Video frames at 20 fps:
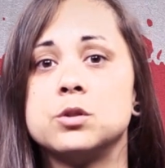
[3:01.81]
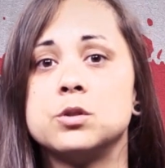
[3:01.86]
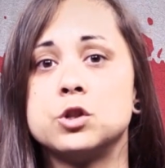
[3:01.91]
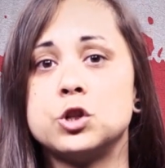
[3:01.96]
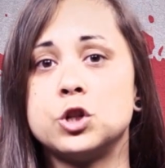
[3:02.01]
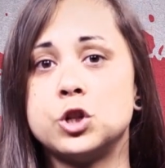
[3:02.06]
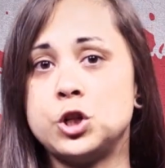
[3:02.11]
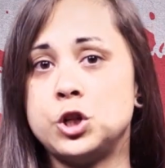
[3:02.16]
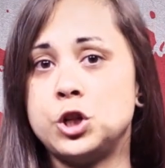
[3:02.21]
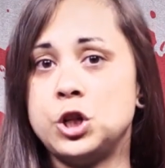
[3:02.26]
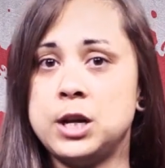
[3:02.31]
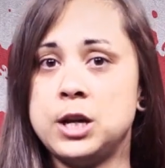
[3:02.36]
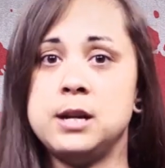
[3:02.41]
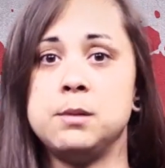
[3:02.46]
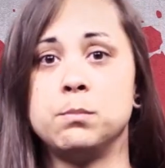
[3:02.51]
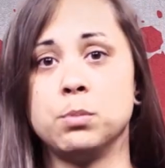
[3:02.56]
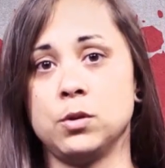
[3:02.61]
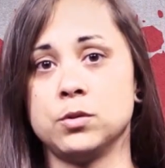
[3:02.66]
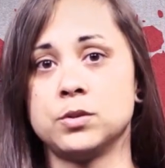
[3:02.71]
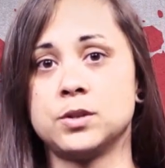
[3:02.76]

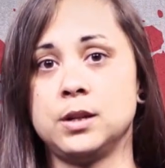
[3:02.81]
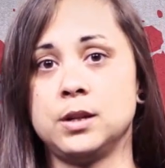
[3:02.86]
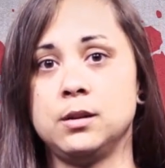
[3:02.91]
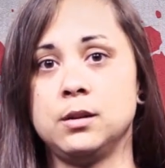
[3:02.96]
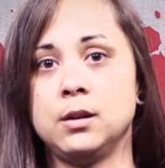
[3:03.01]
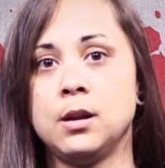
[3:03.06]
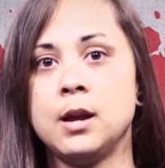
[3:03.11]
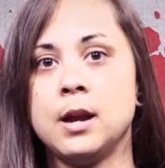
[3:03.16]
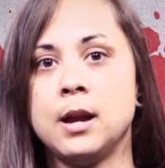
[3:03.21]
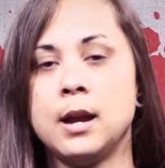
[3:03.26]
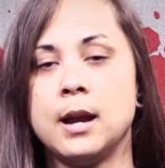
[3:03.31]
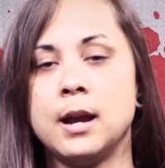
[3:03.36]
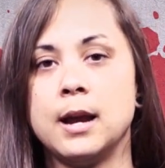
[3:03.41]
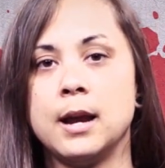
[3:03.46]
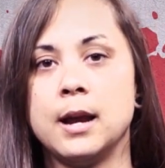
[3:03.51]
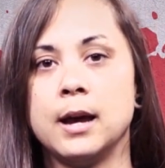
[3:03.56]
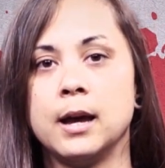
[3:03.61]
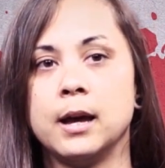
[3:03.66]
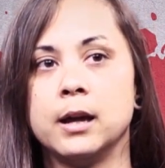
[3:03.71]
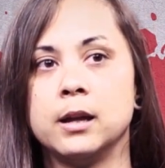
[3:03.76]
shitty person.
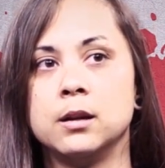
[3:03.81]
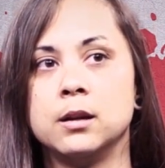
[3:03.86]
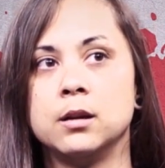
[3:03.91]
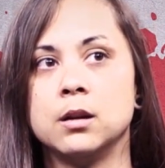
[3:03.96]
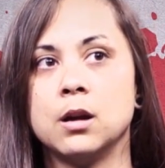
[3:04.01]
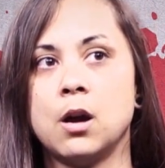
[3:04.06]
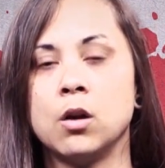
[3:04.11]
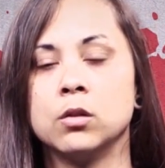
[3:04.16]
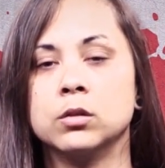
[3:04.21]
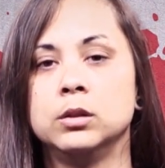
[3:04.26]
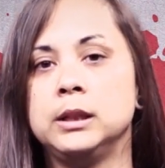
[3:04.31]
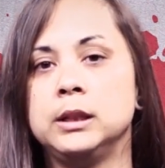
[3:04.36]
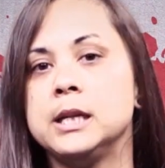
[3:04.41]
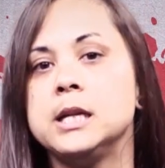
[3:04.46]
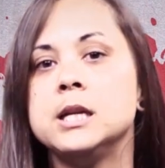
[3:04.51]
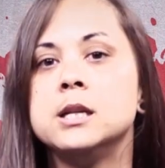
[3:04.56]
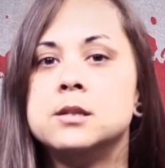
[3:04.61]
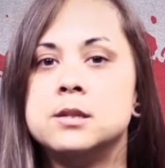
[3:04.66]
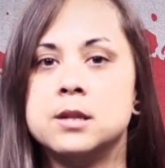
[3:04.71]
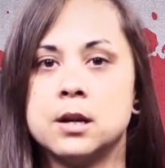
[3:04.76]
And our
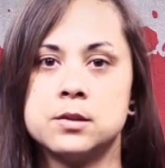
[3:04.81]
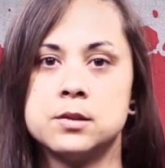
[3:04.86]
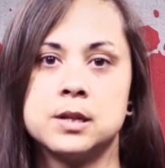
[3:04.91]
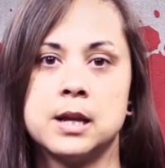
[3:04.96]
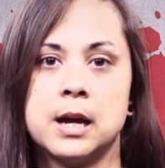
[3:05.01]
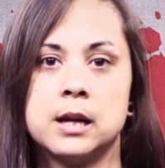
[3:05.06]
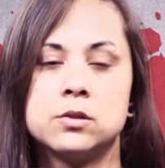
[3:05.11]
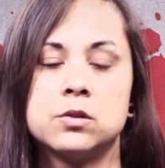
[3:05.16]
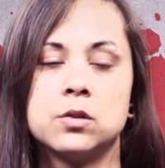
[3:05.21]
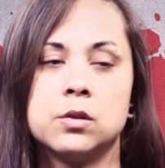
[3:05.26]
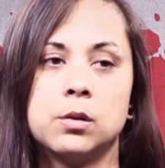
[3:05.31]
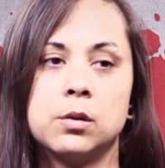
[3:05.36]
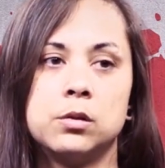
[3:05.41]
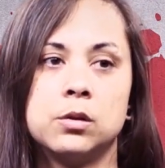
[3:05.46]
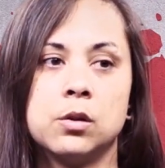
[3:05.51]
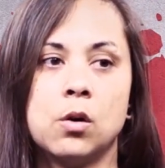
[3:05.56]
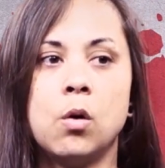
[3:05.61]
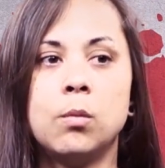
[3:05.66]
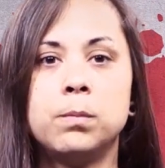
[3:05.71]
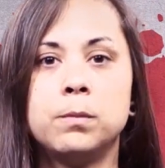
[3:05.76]
lead does that. So
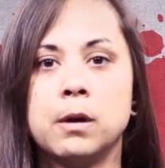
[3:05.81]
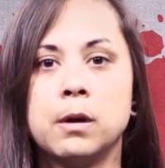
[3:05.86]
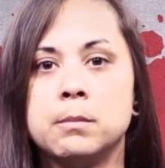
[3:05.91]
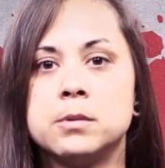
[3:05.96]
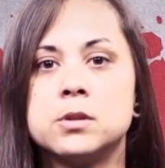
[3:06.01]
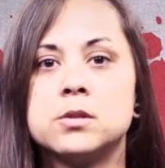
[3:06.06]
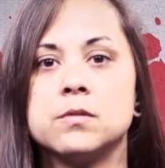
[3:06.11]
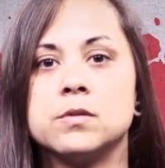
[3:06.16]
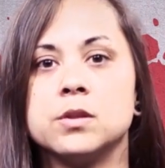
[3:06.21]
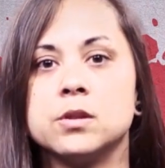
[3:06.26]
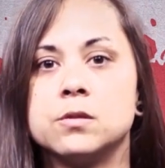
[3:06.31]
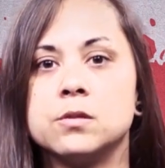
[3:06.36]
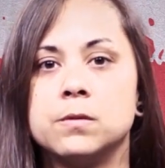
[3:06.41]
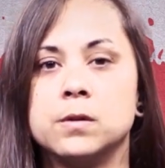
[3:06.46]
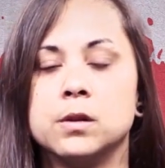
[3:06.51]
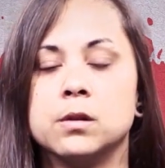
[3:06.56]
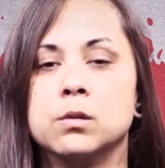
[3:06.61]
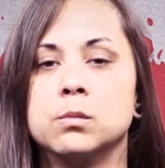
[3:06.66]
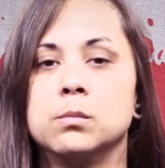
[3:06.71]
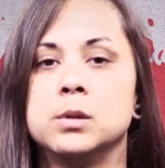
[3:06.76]
the whole premise of this
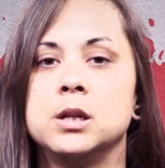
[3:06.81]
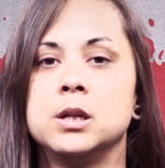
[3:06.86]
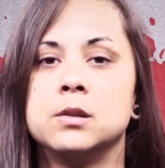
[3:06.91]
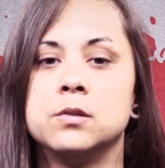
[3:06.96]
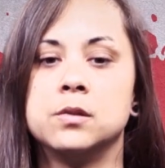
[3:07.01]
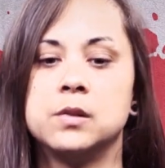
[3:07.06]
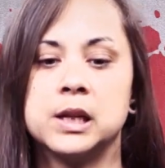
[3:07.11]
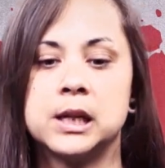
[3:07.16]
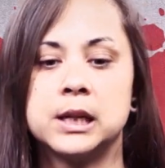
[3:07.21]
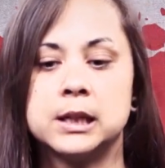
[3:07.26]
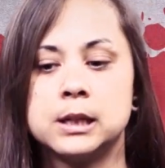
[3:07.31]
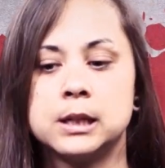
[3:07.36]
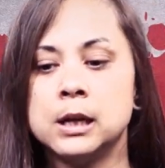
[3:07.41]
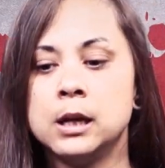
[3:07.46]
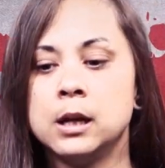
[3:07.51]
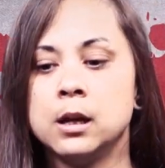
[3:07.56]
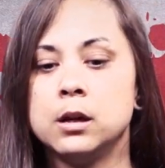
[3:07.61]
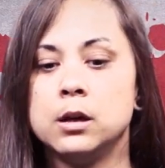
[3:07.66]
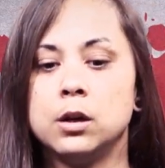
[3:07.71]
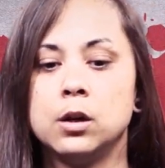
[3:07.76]
film is that,
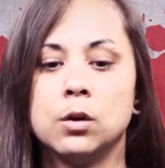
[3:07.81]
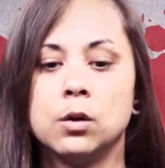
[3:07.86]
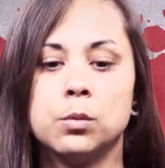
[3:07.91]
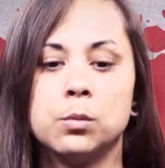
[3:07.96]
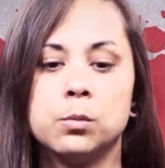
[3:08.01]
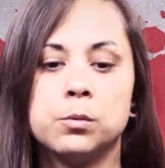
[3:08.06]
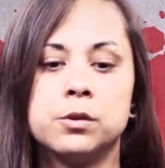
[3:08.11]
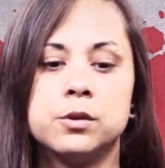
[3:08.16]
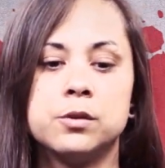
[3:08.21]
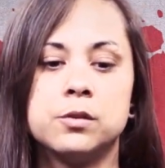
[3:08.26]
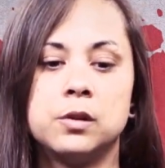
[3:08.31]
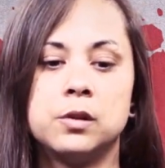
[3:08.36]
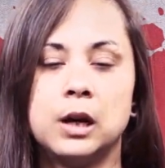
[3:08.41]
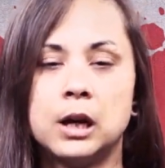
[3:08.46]
you know, this